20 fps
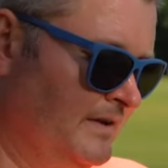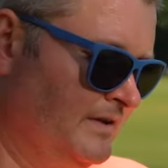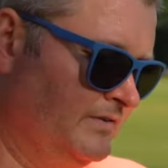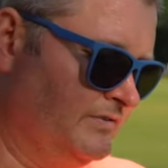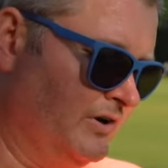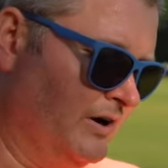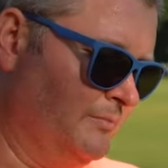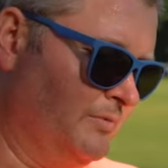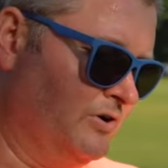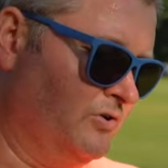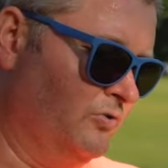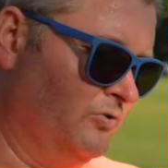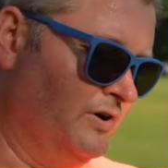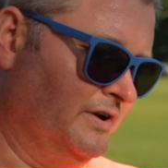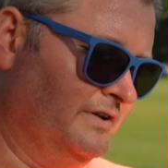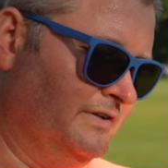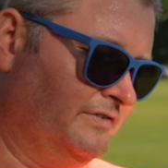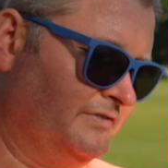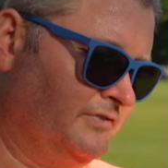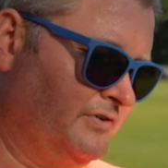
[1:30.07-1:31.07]
So I'm
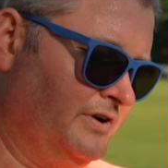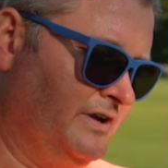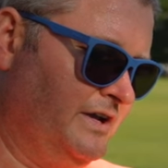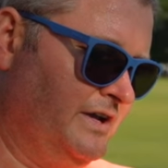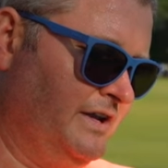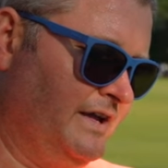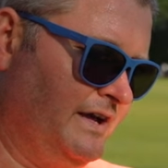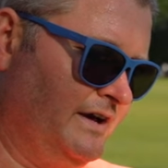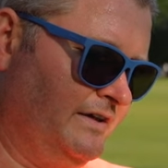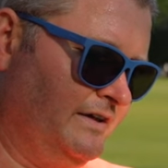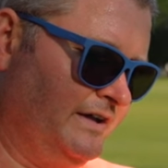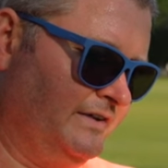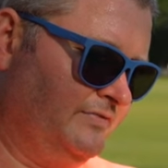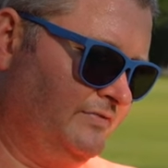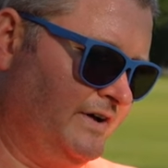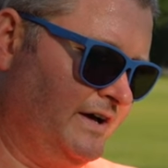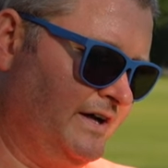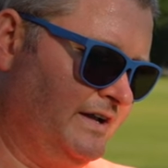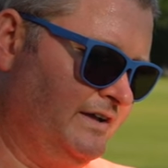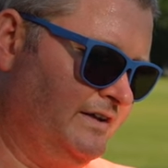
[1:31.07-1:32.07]
recording the screen now. That's
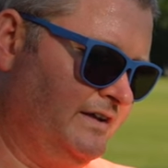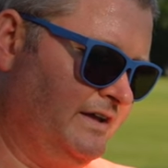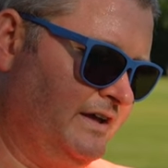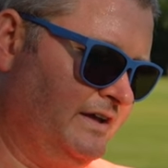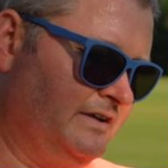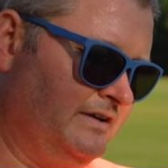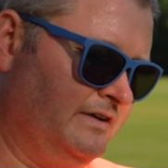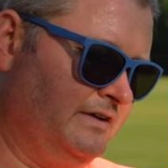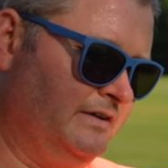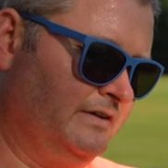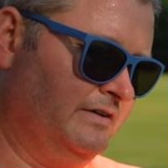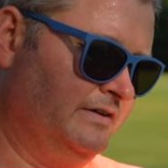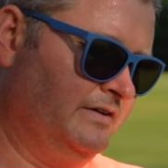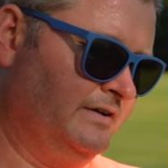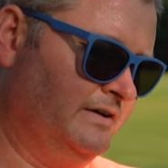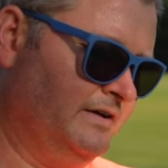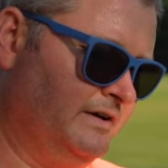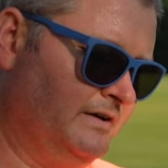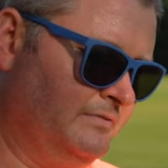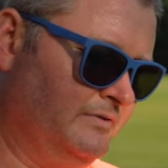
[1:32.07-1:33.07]
fine and dandy.
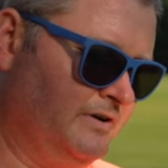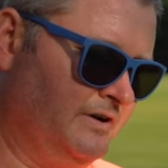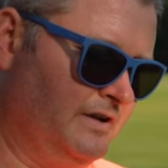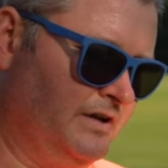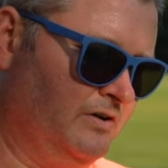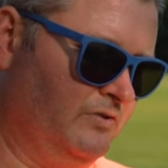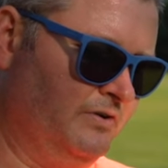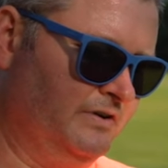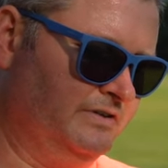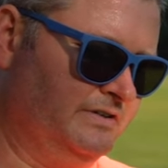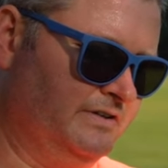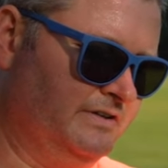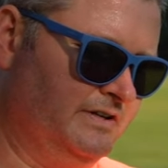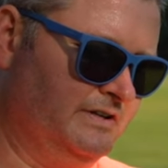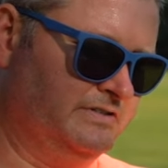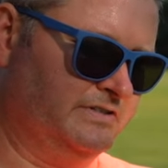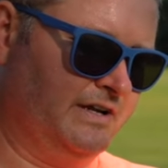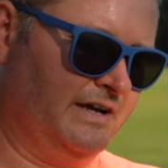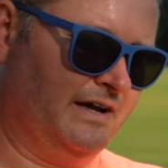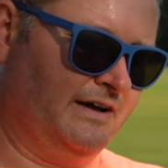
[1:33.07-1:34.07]
I'm going to go into
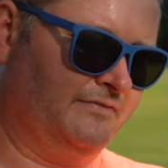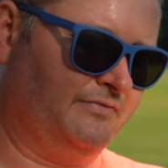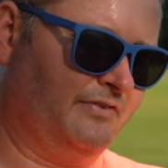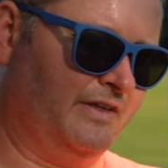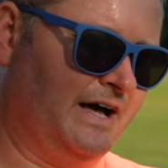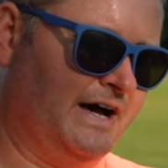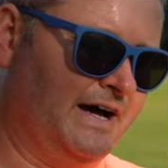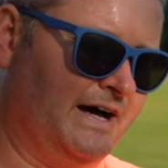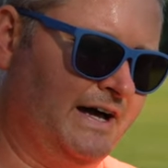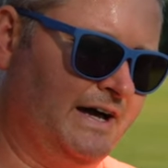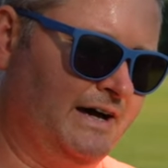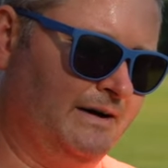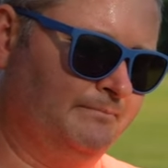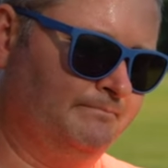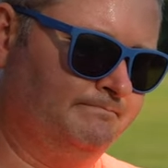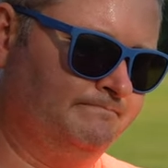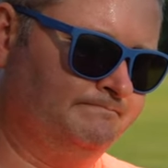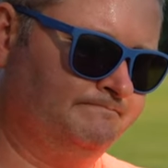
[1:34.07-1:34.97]
DJI Fly app,